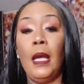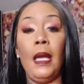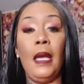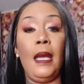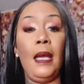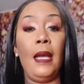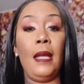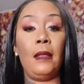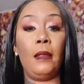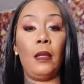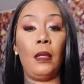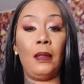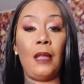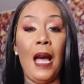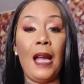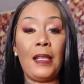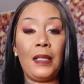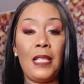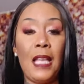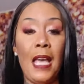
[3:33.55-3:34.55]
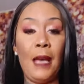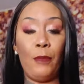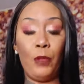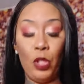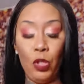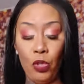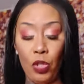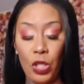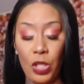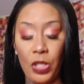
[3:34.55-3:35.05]
And a lot of time
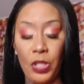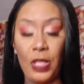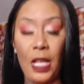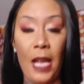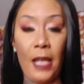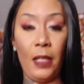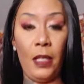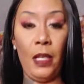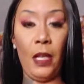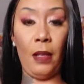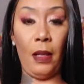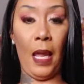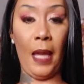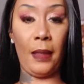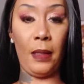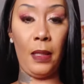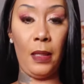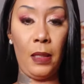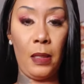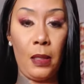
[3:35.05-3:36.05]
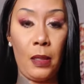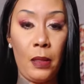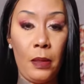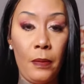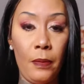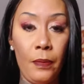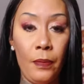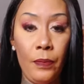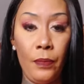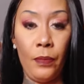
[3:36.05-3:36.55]
when you just standing there like this
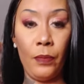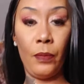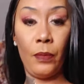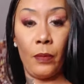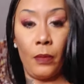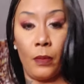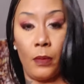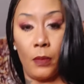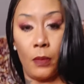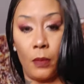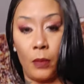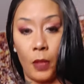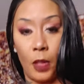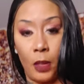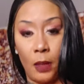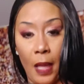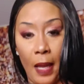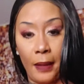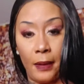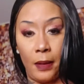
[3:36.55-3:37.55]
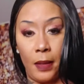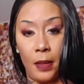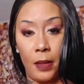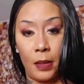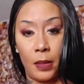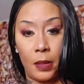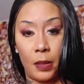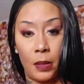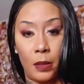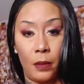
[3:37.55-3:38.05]
like
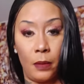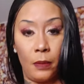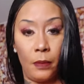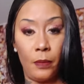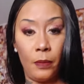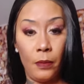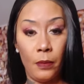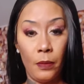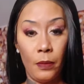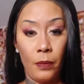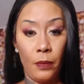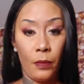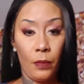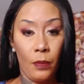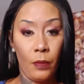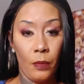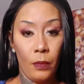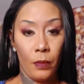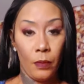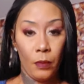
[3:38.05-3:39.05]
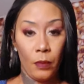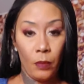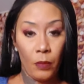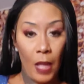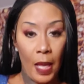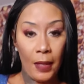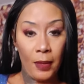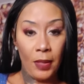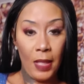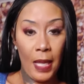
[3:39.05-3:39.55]
this,
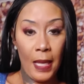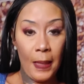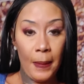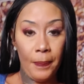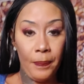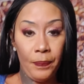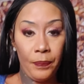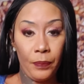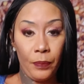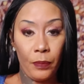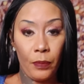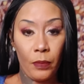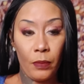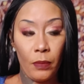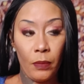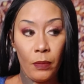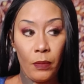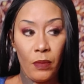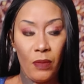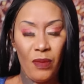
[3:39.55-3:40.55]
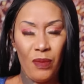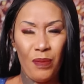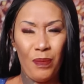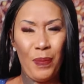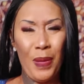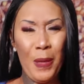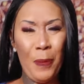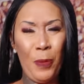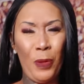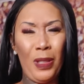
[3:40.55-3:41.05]
like that.
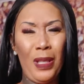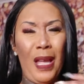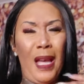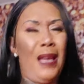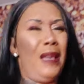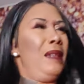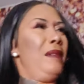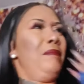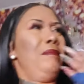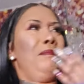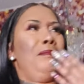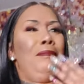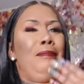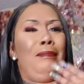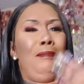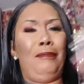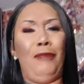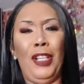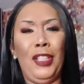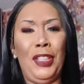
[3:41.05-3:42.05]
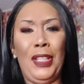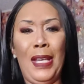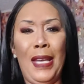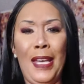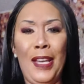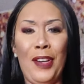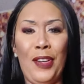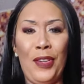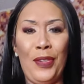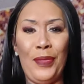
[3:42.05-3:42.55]
People like, what the
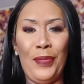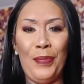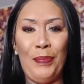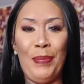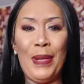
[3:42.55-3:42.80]
hell?